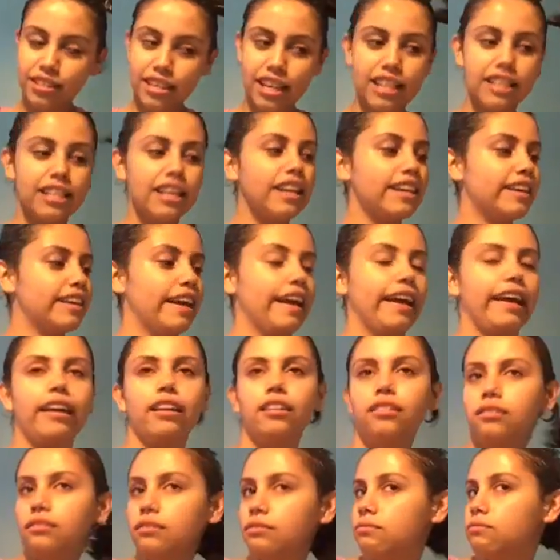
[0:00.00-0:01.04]
Yes, I
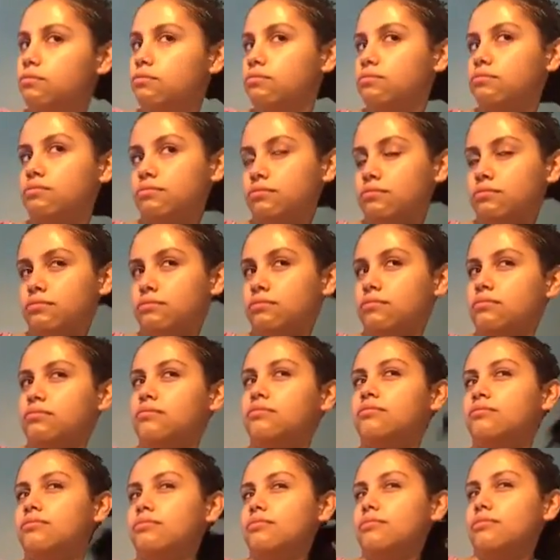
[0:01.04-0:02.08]
can.
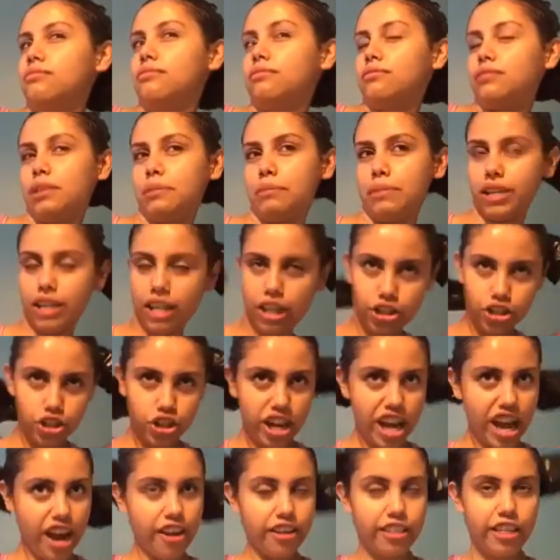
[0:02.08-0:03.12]
Let me cut
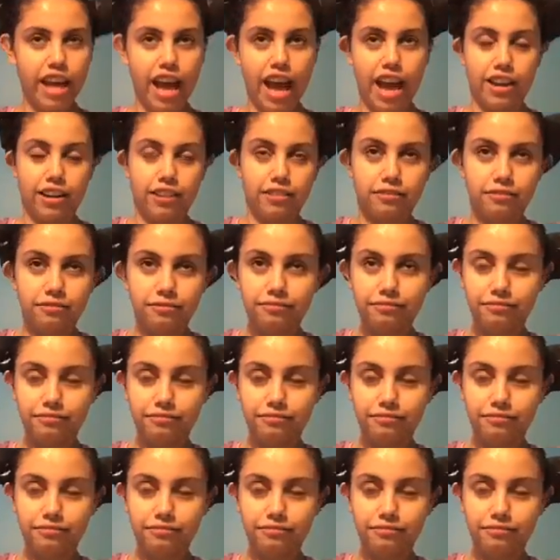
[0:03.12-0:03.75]
your hair then.